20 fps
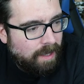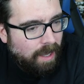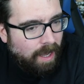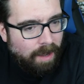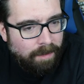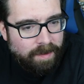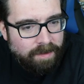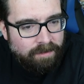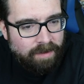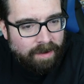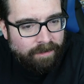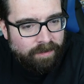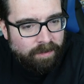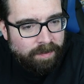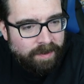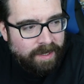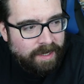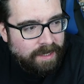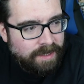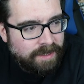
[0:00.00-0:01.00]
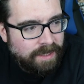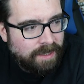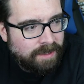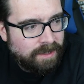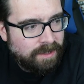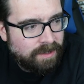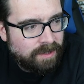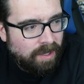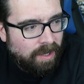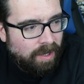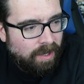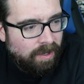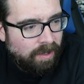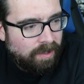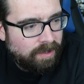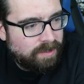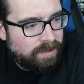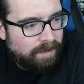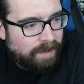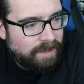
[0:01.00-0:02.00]
I mean, Rafa Benitez has got a
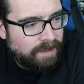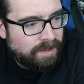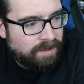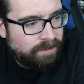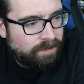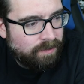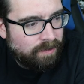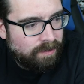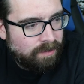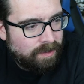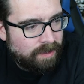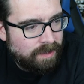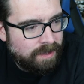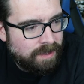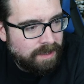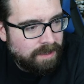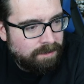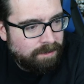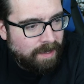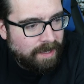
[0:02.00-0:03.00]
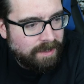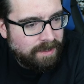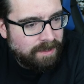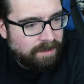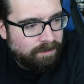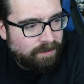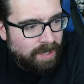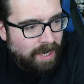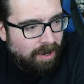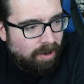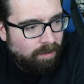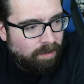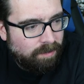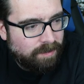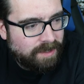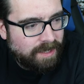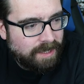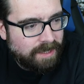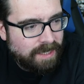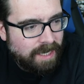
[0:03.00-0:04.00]
lot to answer for because he's made some terrible
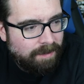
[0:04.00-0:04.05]
mistakes.